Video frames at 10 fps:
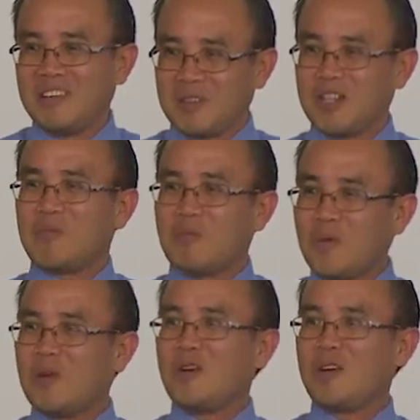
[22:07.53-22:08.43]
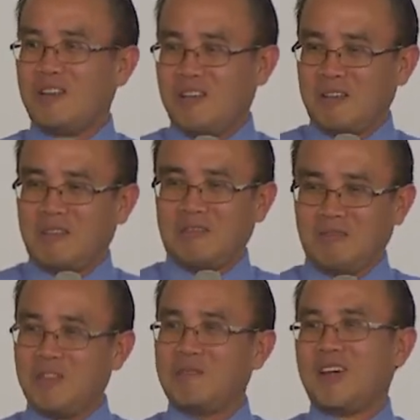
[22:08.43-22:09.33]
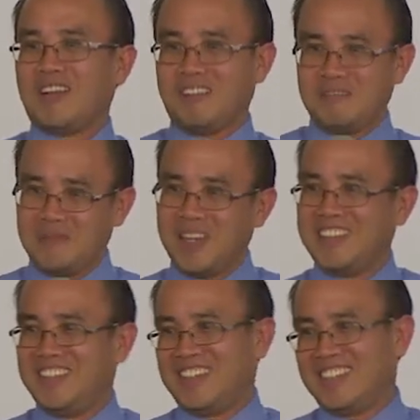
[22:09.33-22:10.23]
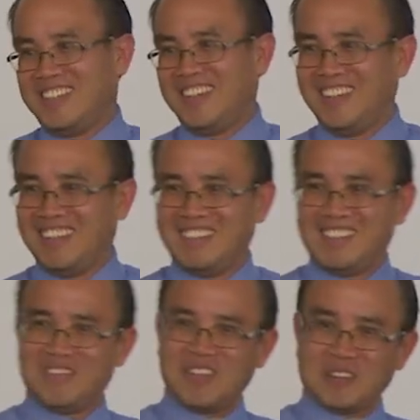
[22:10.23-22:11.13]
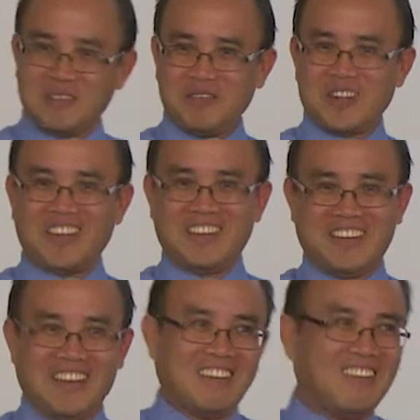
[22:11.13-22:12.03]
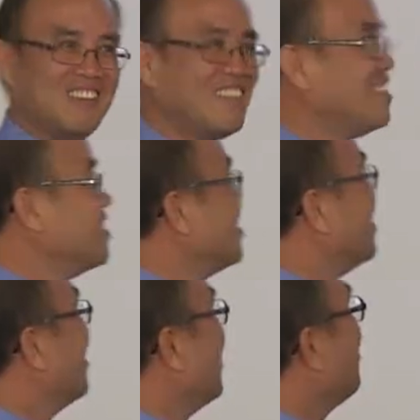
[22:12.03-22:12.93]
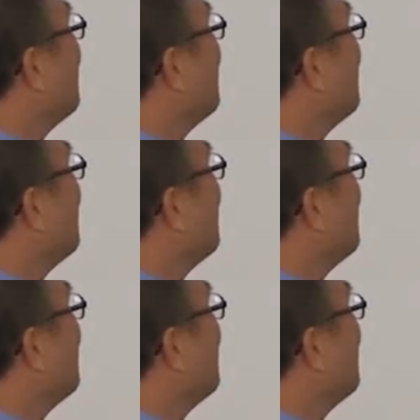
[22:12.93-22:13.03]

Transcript: but there are more female managers in Vancouver area than